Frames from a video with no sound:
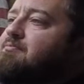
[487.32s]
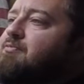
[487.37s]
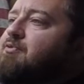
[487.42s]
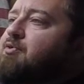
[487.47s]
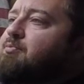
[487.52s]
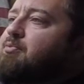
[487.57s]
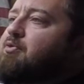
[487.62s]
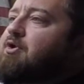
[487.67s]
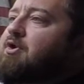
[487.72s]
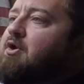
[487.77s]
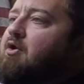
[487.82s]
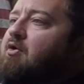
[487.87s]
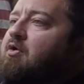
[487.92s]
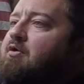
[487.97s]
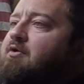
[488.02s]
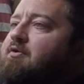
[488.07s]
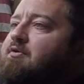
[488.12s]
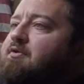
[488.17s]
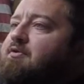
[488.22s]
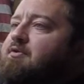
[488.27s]
They're pretty
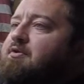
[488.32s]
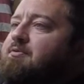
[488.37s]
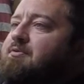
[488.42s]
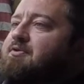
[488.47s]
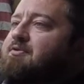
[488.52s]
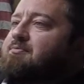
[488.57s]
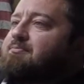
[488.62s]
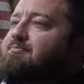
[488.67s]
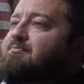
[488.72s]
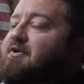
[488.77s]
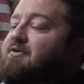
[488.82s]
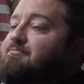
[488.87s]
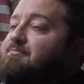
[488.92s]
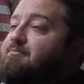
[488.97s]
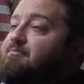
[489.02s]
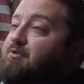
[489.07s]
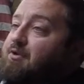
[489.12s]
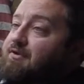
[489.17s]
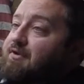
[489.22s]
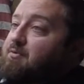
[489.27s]
hard to. I mean,
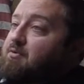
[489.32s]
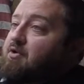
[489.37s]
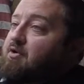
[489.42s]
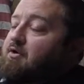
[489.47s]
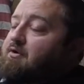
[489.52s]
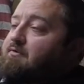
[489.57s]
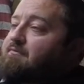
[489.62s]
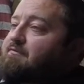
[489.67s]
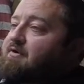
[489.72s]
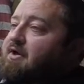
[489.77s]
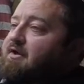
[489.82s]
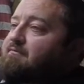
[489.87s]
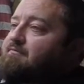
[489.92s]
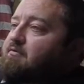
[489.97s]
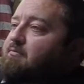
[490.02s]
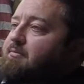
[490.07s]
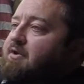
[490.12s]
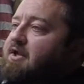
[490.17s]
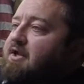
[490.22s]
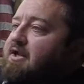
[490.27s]
they were hard to find
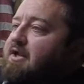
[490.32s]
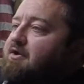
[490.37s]
for me.